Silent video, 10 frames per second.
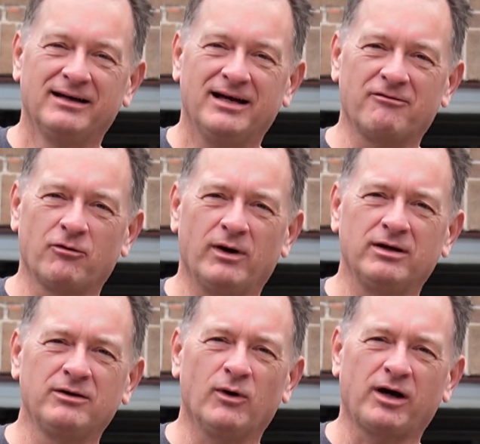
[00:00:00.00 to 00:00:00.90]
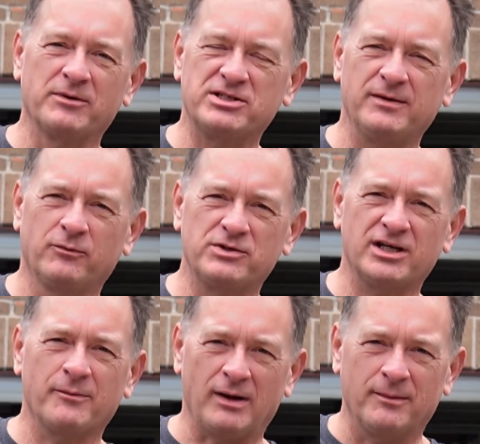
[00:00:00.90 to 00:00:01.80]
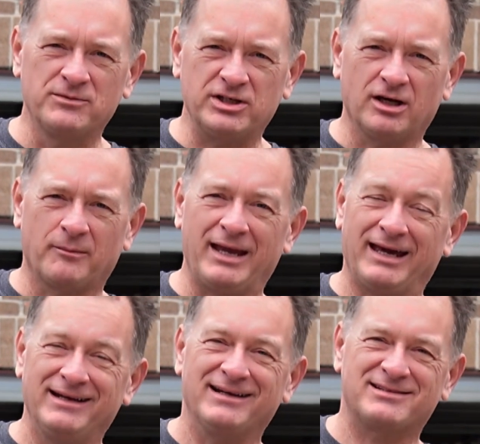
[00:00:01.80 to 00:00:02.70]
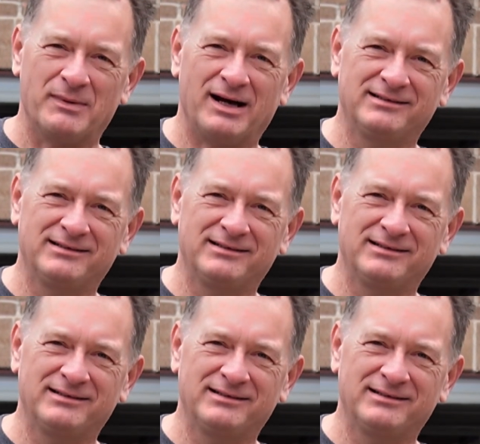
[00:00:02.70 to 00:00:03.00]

Hey everyone, welcome to Jeeping with Jim. I'm Jim, and it is Mod